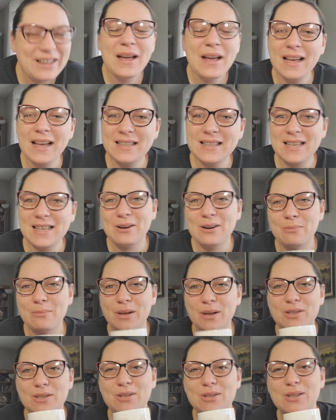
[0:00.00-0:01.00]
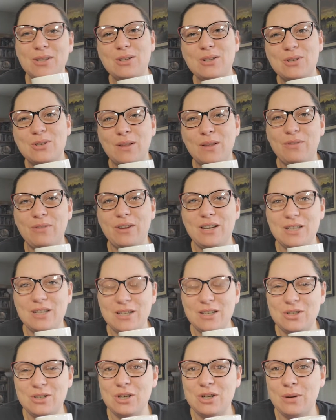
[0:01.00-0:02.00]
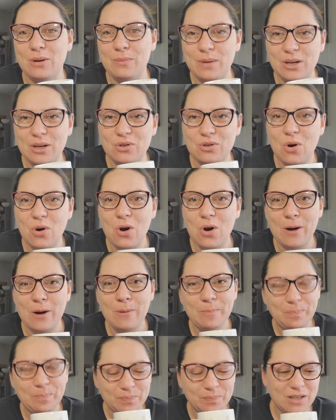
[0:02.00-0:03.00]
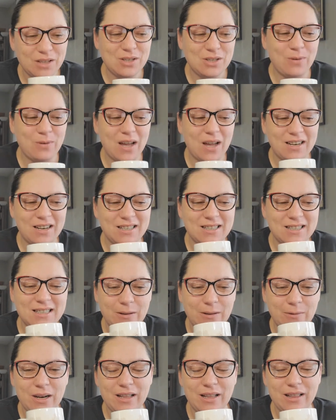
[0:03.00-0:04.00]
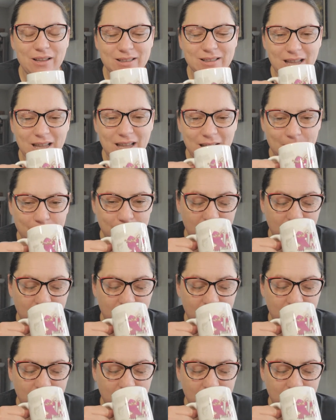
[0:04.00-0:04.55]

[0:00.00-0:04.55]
I sent her a picture of the, the vintage German drawer. She wanted to see what it looked like.